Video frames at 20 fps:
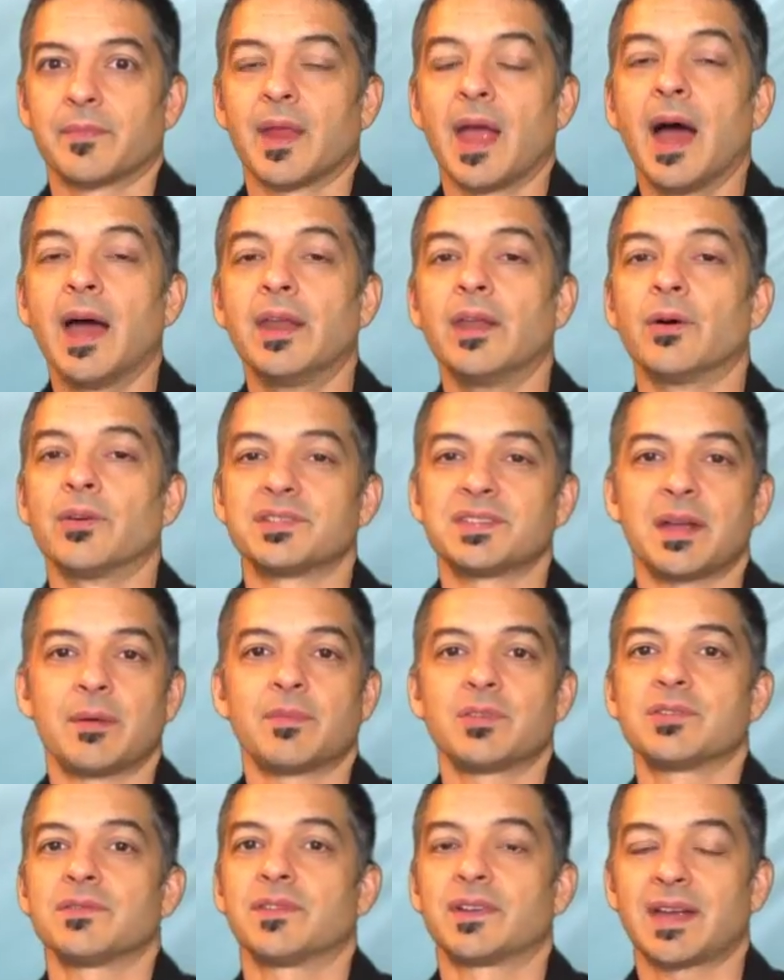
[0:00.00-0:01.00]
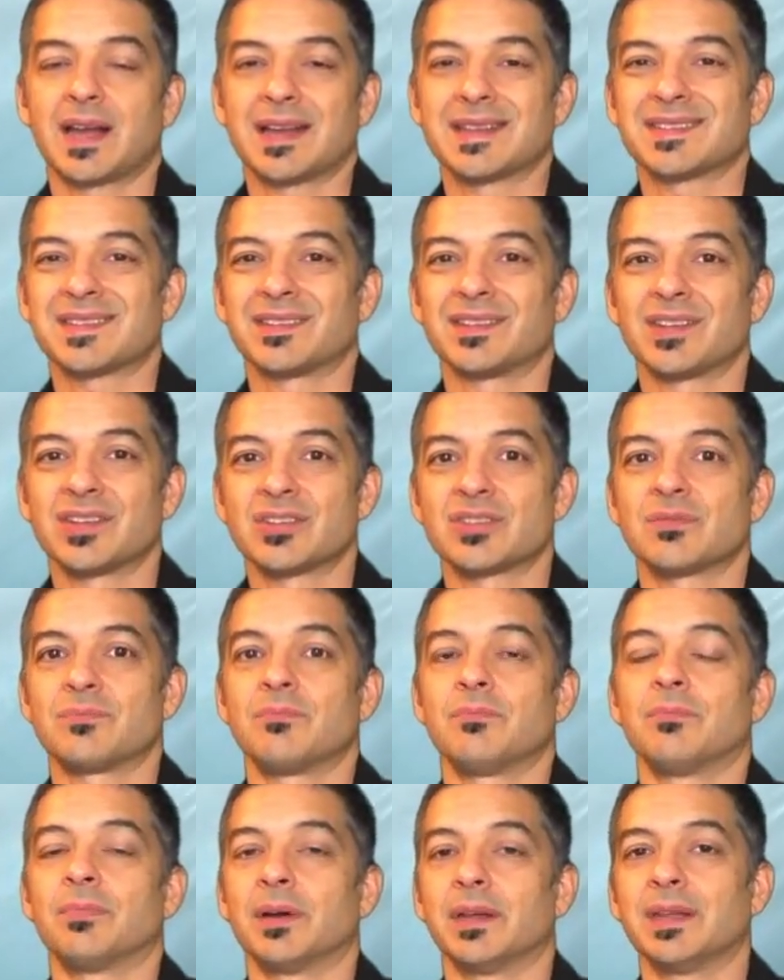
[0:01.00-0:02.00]
I know it's not much of a
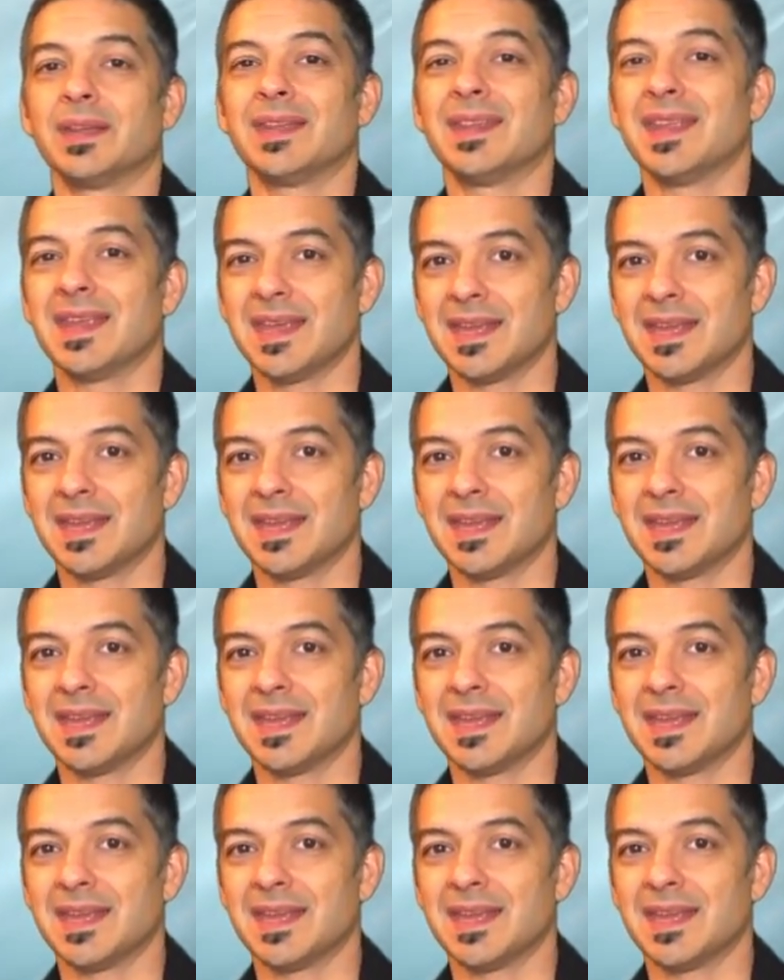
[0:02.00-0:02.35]
consolation, but